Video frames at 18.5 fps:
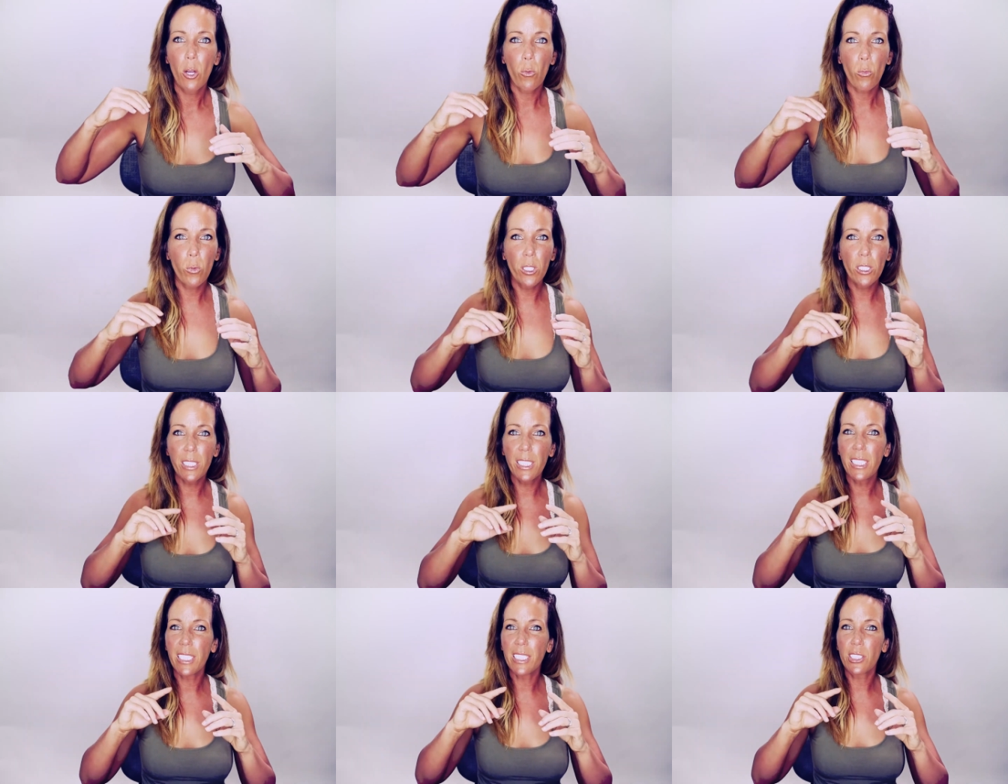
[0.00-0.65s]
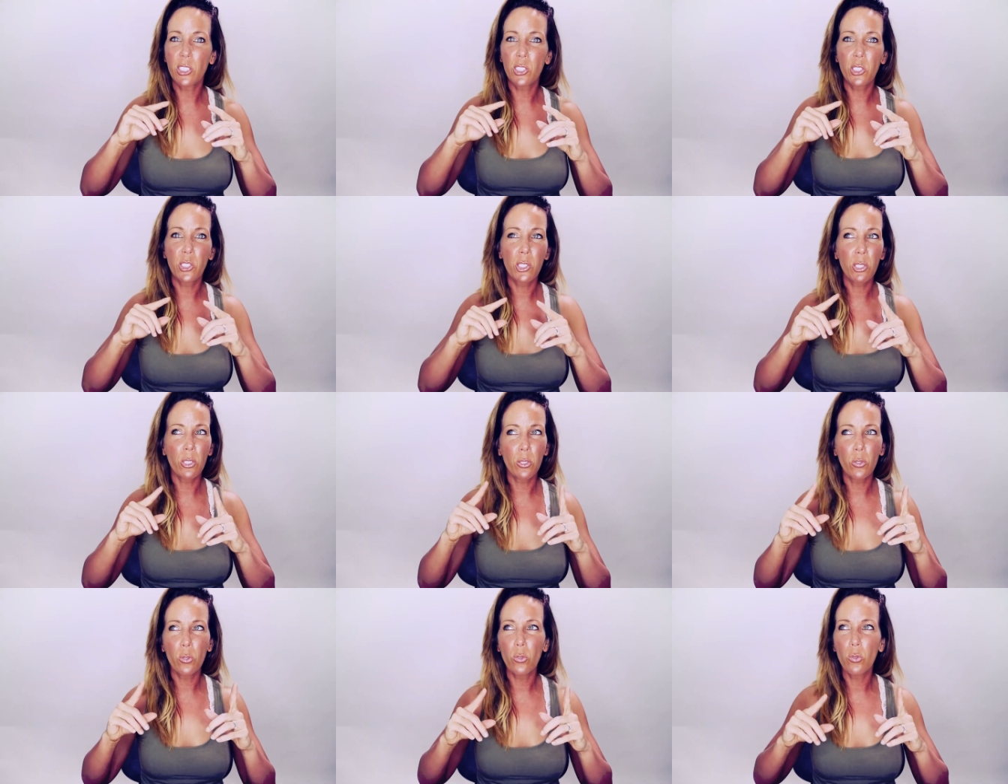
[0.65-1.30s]
really is
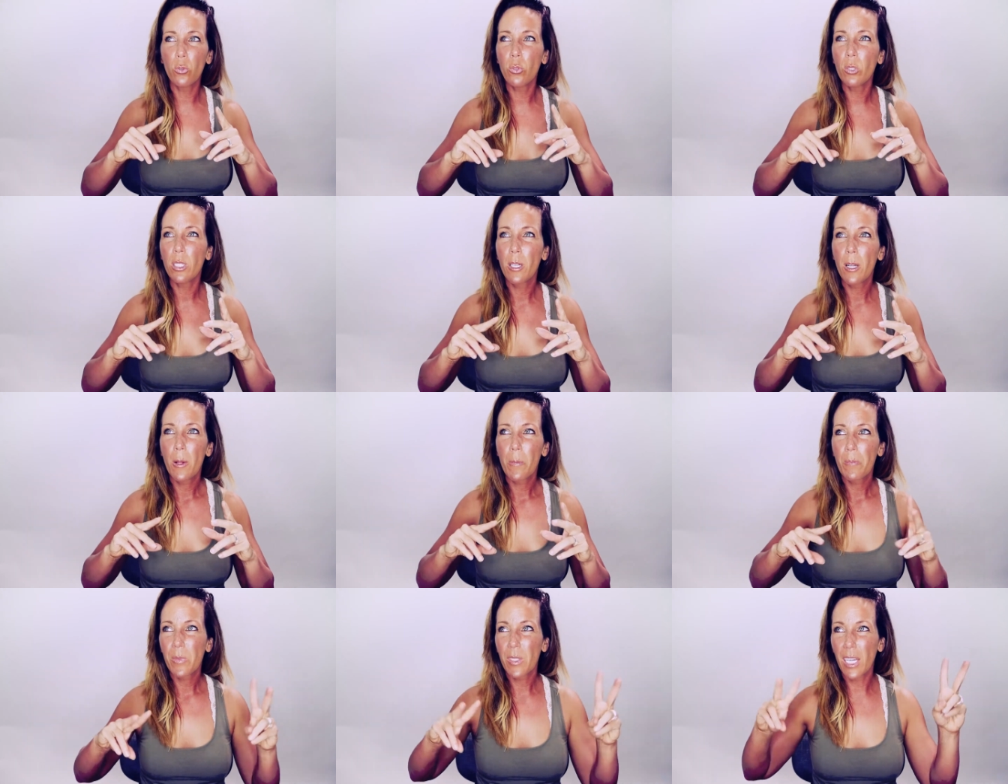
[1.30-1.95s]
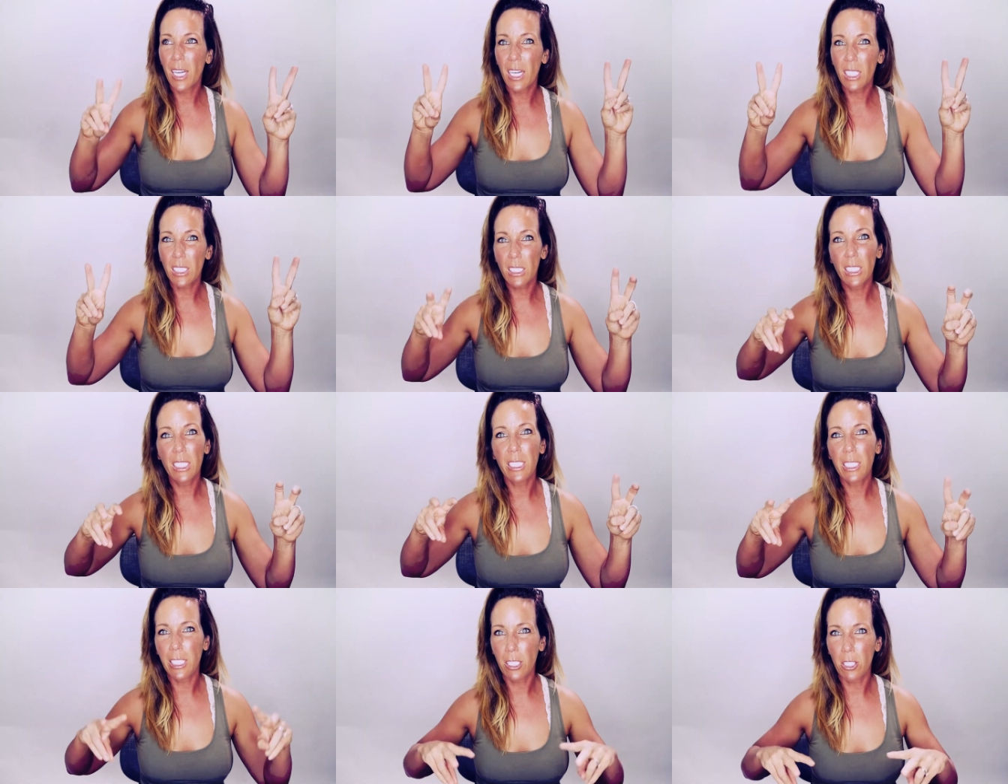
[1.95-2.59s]
too
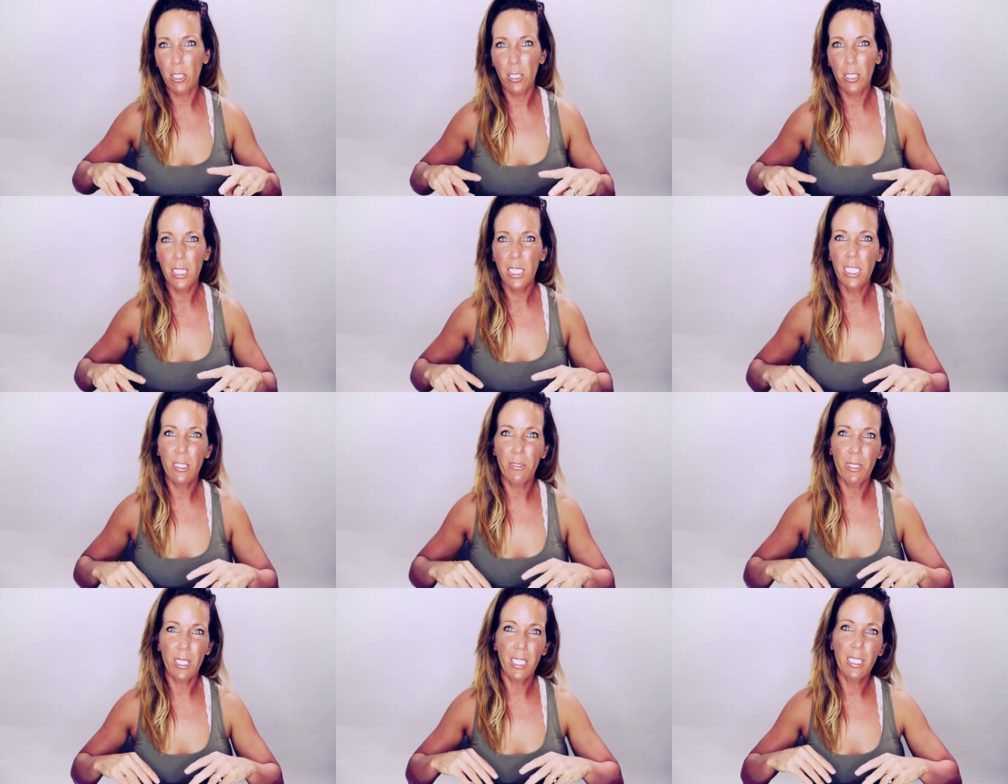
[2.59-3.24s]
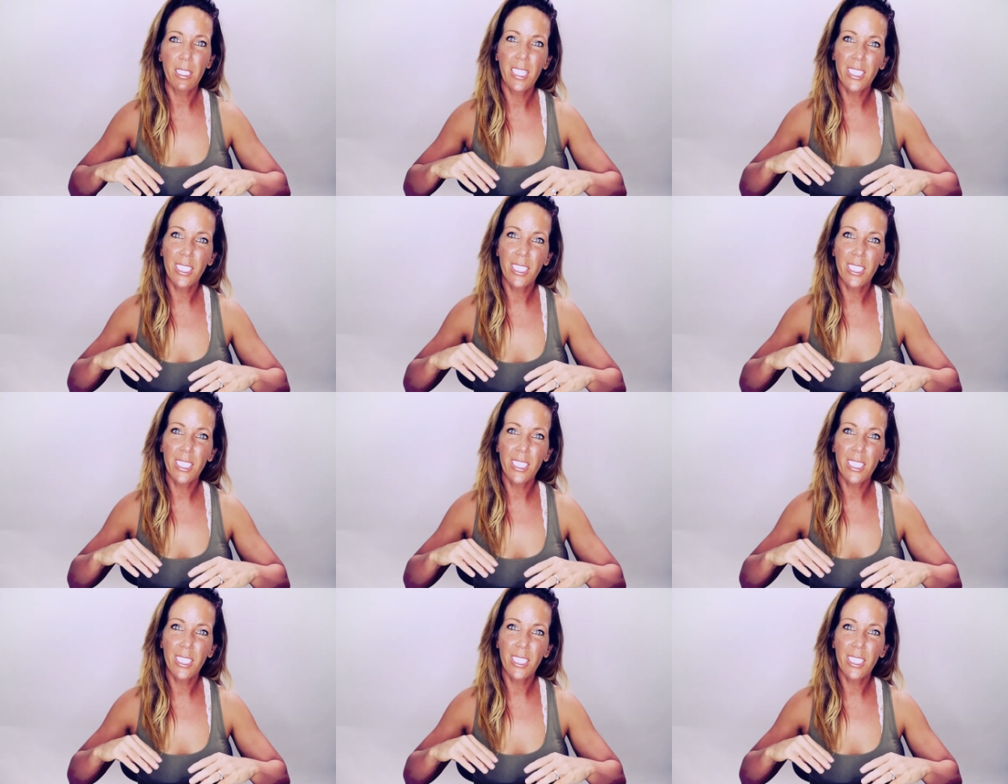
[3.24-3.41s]
linear even.